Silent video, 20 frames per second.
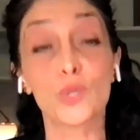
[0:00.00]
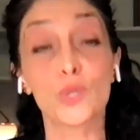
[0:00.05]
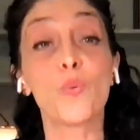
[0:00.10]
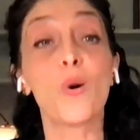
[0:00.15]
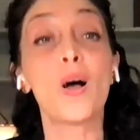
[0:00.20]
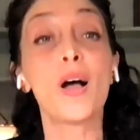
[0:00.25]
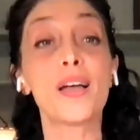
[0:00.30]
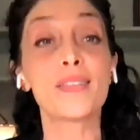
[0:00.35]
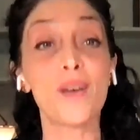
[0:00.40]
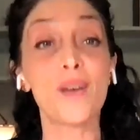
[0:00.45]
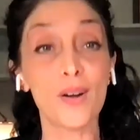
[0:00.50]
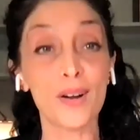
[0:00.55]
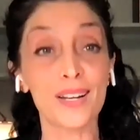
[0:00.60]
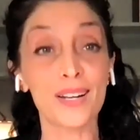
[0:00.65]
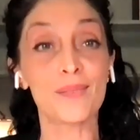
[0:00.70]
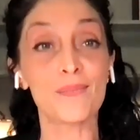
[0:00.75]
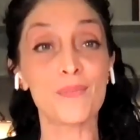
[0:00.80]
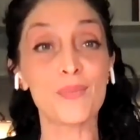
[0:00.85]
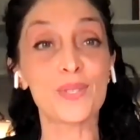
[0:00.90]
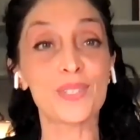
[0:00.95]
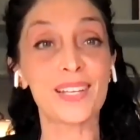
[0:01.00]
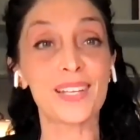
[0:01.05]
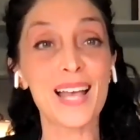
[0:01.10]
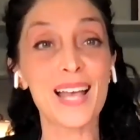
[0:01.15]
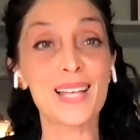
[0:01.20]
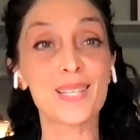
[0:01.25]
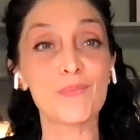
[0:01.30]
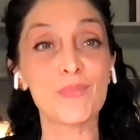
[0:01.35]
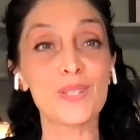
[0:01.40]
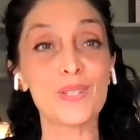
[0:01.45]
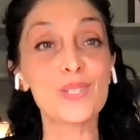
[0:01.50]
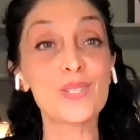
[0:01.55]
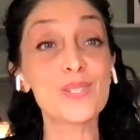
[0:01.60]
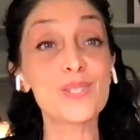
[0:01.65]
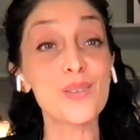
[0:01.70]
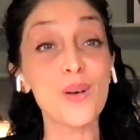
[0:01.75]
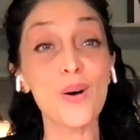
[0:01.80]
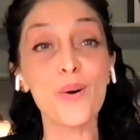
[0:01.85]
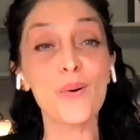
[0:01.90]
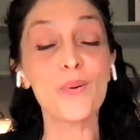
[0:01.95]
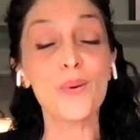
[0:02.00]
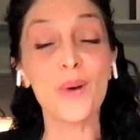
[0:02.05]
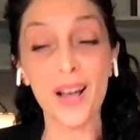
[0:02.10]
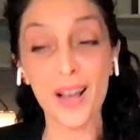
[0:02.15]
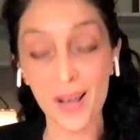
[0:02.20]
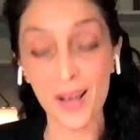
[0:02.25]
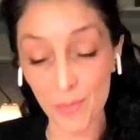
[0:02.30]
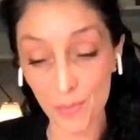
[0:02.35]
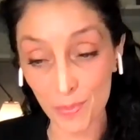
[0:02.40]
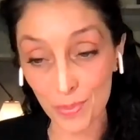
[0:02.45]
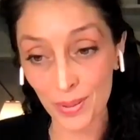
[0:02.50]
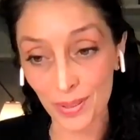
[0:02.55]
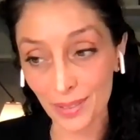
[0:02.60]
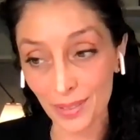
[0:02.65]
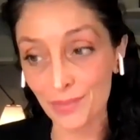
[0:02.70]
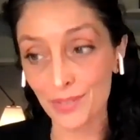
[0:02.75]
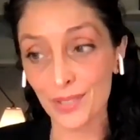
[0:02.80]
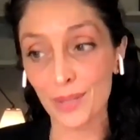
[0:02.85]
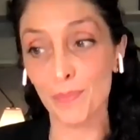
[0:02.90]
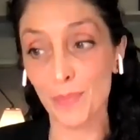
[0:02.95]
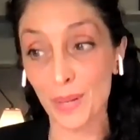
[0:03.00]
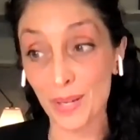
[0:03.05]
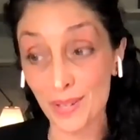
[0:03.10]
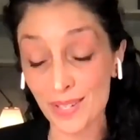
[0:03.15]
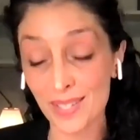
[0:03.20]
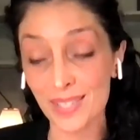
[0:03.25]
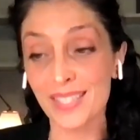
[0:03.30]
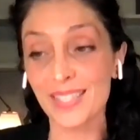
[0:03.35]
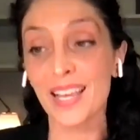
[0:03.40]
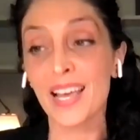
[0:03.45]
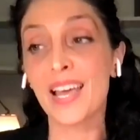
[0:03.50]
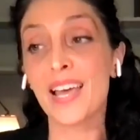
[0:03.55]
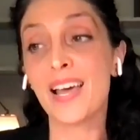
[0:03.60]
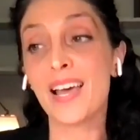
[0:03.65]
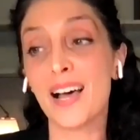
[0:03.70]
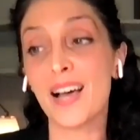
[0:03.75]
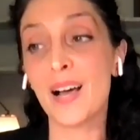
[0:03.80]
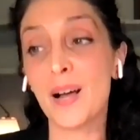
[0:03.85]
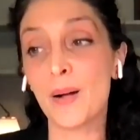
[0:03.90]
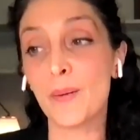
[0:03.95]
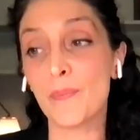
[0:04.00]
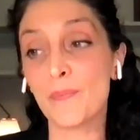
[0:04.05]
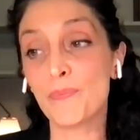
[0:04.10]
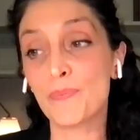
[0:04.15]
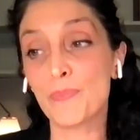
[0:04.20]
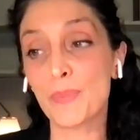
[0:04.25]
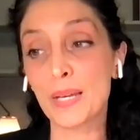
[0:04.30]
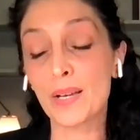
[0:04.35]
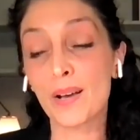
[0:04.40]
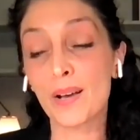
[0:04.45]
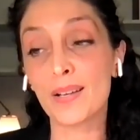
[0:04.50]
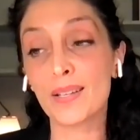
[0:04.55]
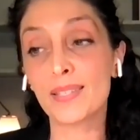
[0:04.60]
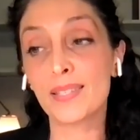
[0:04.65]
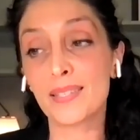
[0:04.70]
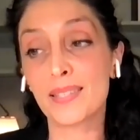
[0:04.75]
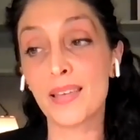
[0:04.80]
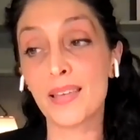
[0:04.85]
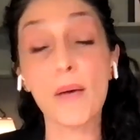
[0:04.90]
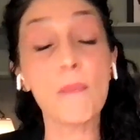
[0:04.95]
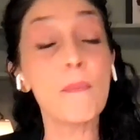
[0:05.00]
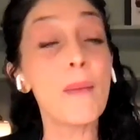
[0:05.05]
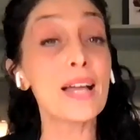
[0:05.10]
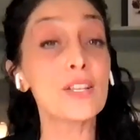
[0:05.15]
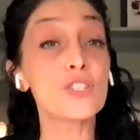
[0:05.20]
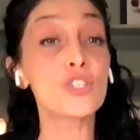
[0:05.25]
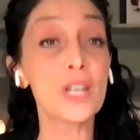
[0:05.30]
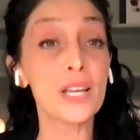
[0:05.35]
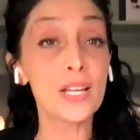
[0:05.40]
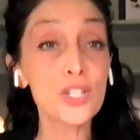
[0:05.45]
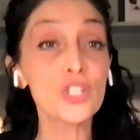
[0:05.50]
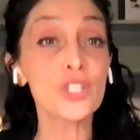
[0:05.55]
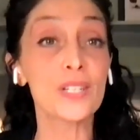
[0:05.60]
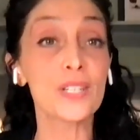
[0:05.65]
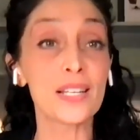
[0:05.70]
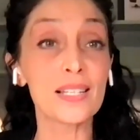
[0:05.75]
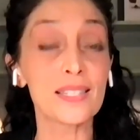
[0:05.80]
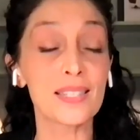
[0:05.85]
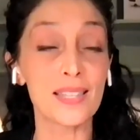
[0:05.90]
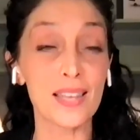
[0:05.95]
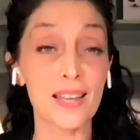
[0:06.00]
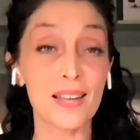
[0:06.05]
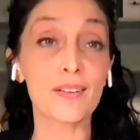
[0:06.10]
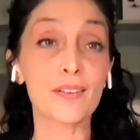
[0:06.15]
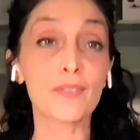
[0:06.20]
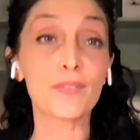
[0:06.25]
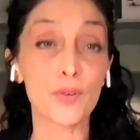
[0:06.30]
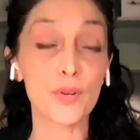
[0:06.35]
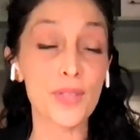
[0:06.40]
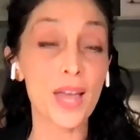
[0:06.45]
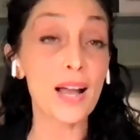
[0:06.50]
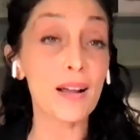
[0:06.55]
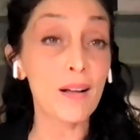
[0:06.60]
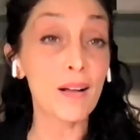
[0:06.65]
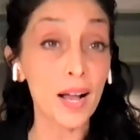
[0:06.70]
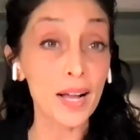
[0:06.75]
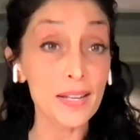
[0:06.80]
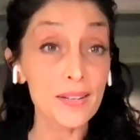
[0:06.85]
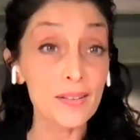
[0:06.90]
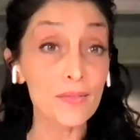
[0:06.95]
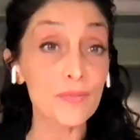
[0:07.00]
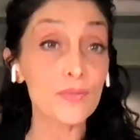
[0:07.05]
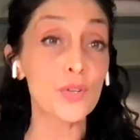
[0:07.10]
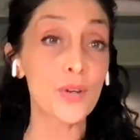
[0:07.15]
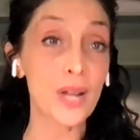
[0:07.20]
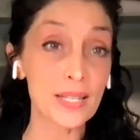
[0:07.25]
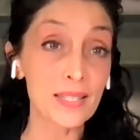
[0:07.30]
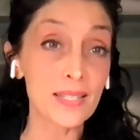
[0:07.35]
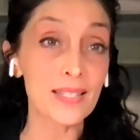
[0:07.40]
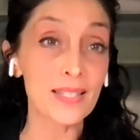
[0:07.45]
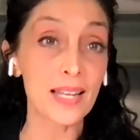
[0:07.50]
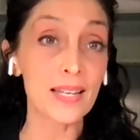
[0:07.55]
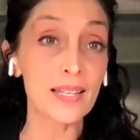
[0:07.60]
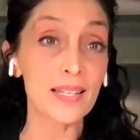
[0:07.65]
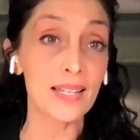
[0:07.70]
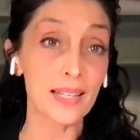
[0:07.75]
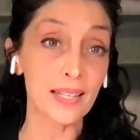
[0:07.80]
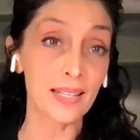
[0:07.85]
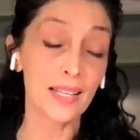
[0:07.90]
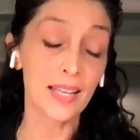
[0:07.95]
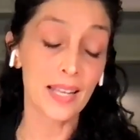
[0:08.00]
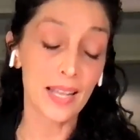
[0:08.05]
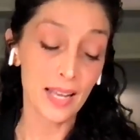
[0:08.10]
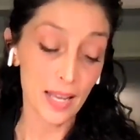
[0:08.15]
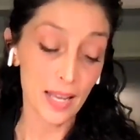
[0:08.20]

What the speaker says: is why the art and music has been so proliferate, because the imagination is there for that kind of transcending